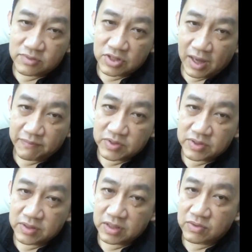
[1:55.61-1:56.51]

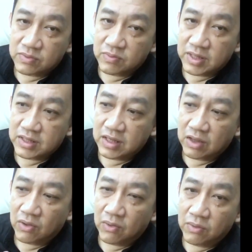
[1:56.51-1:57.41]
chapter, they don't read
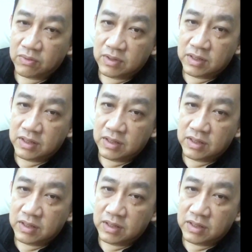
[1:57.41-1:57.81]
the whole